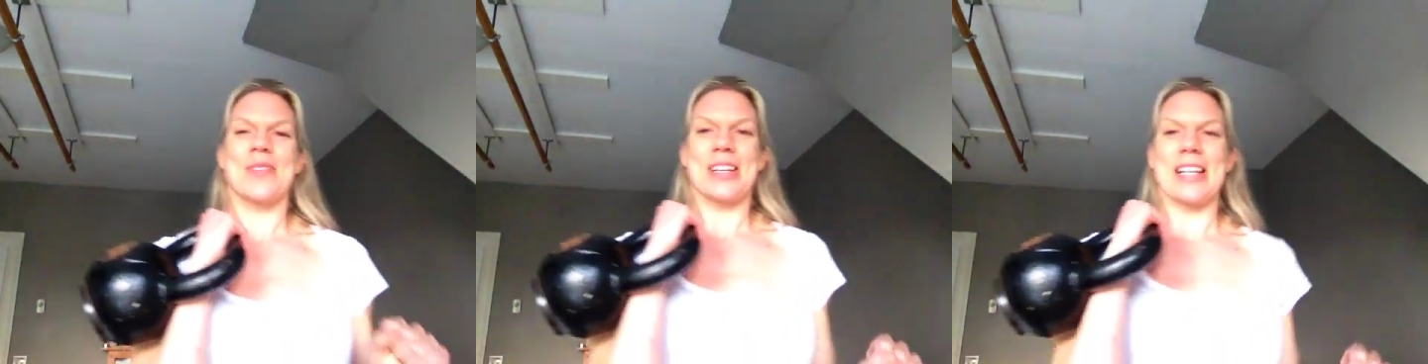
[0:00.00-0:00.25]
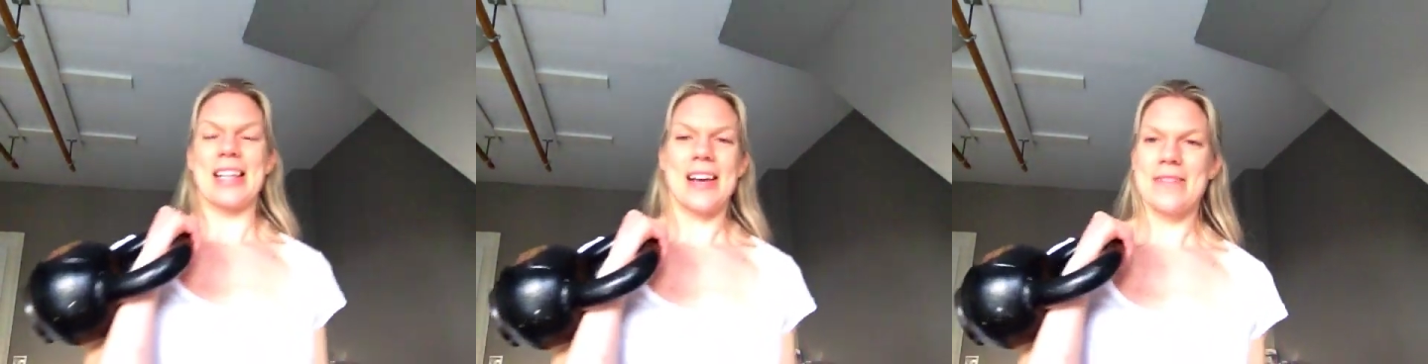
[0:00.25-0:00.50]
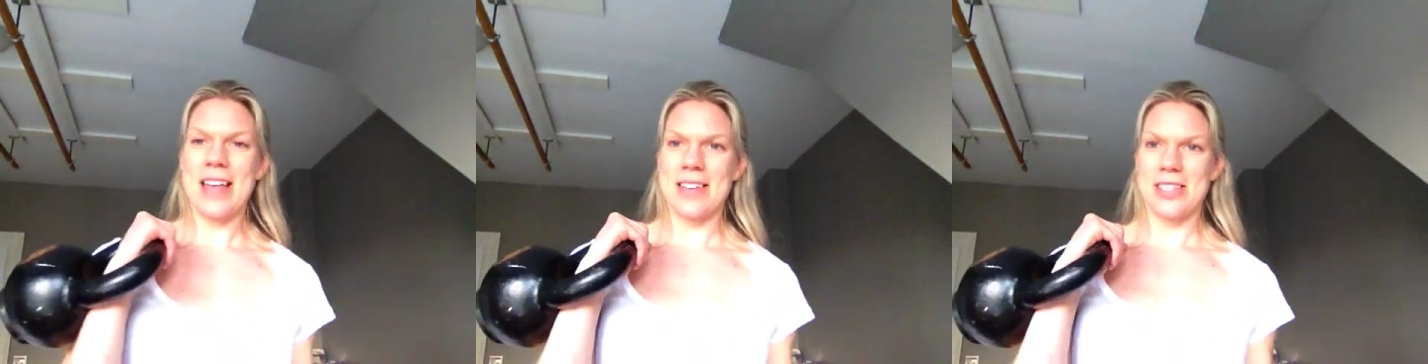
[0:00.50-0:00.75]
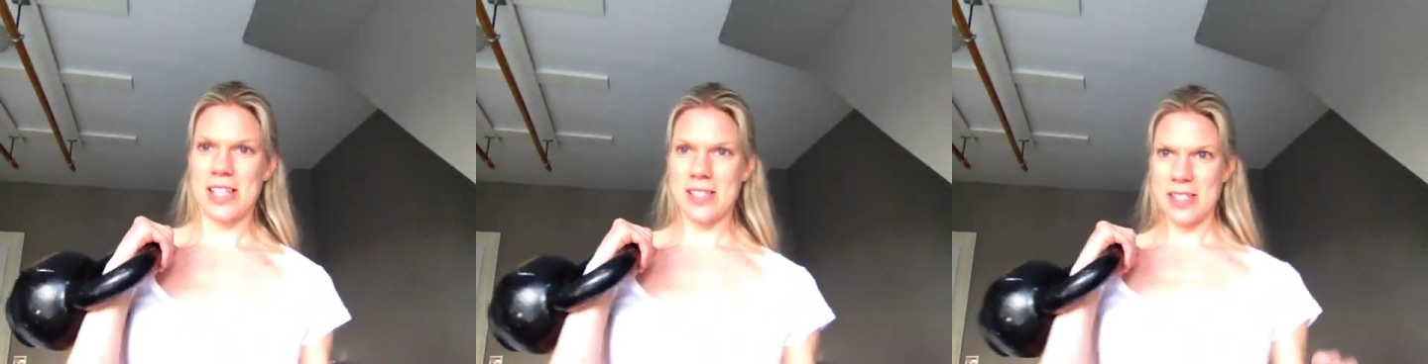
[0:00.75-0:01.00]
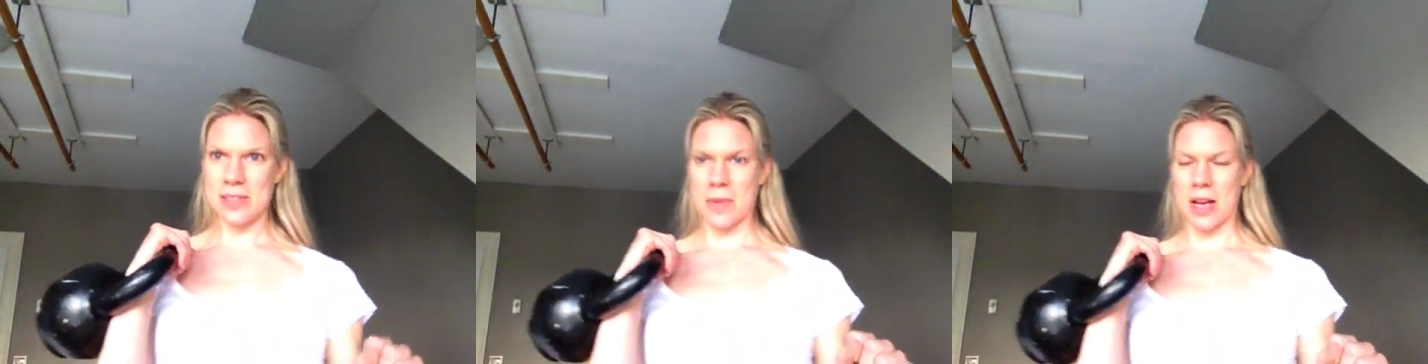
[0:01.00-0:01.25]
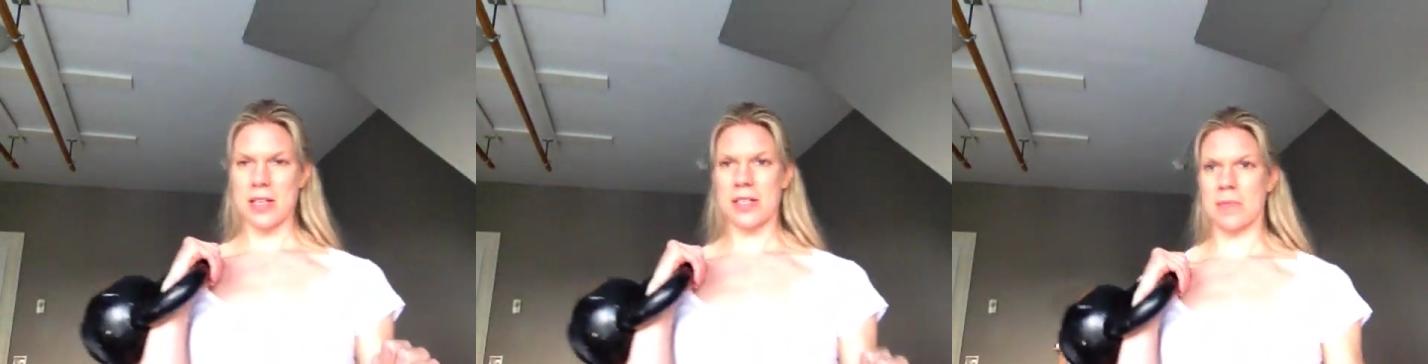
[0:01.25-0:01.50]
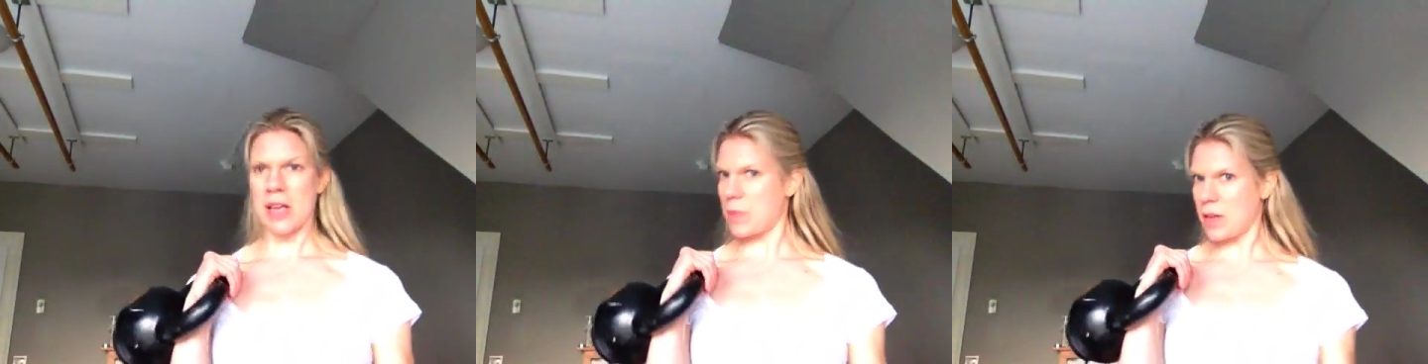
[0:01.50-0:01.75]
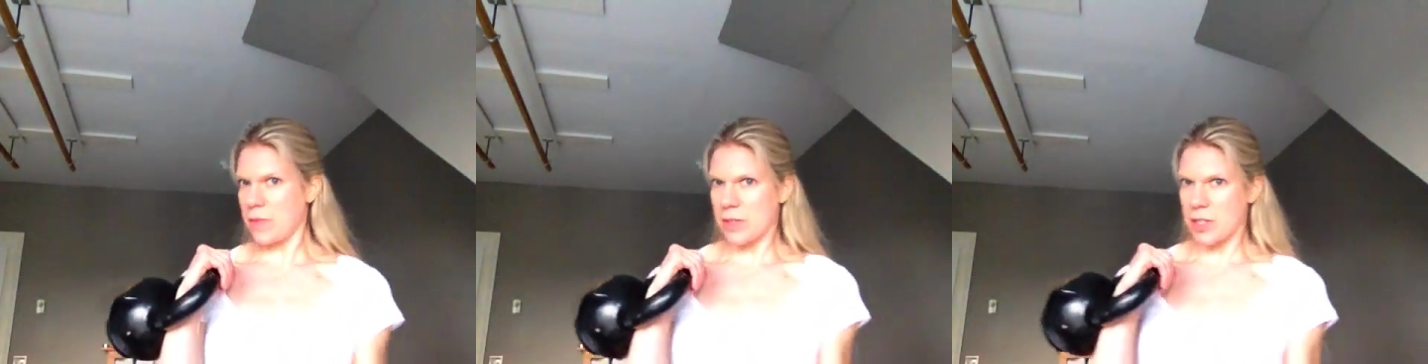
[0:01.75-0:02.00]
I love that just as much, and
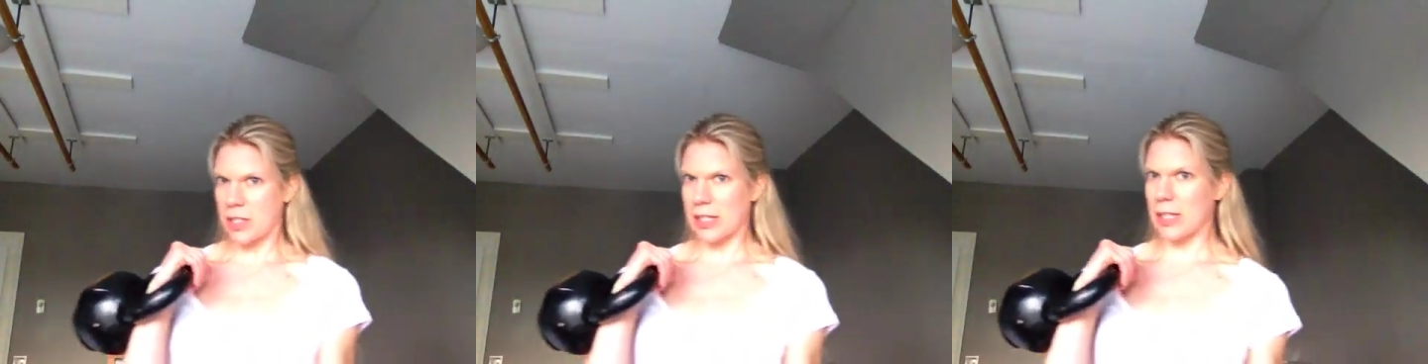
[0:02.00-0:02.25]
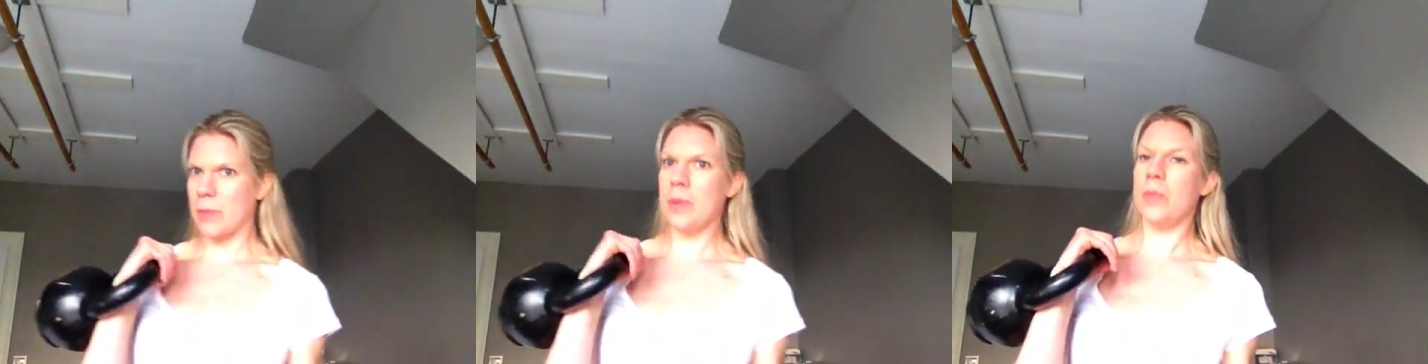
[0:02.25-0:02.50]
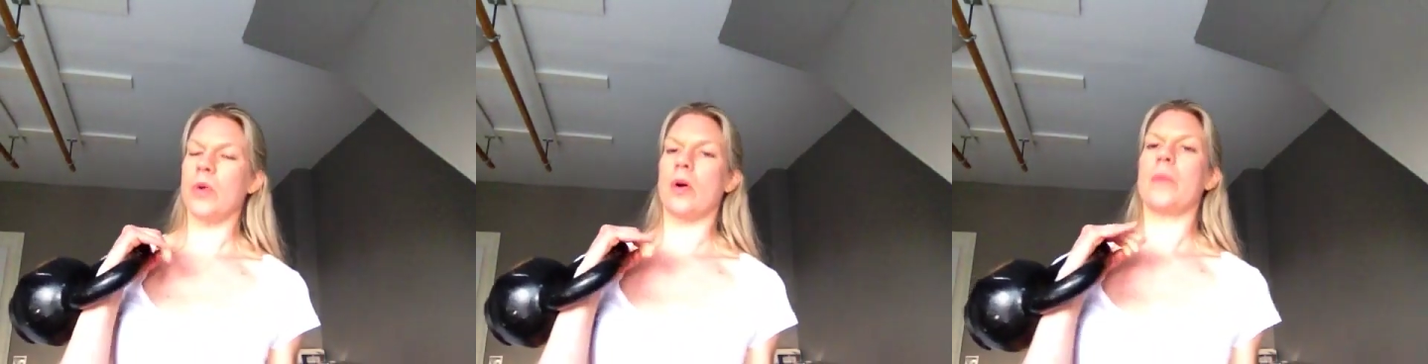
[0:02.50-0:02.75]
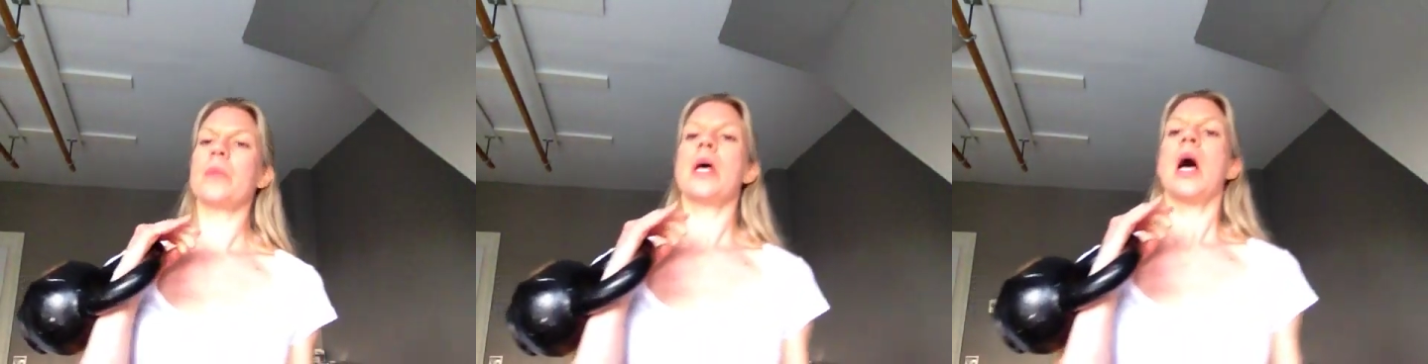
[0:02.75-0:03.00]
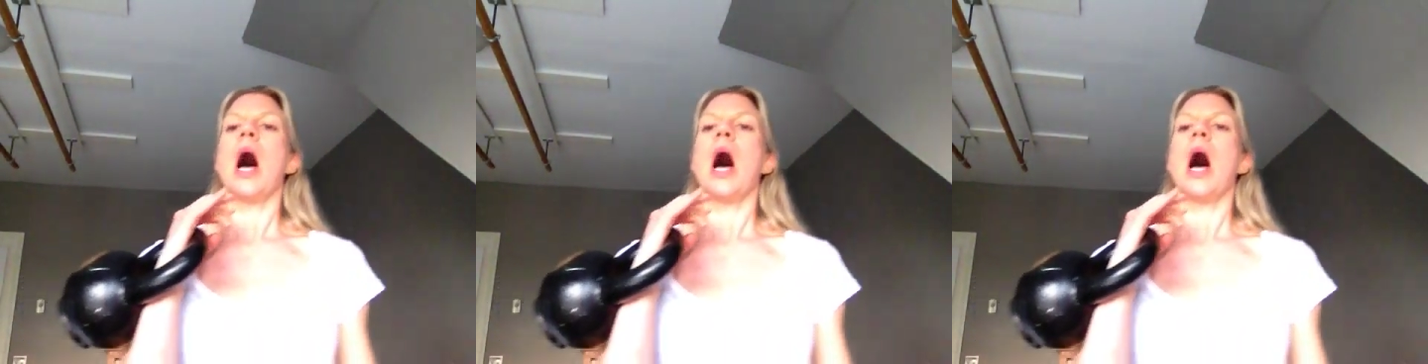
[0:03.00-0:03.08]
maybe even just a little bit more.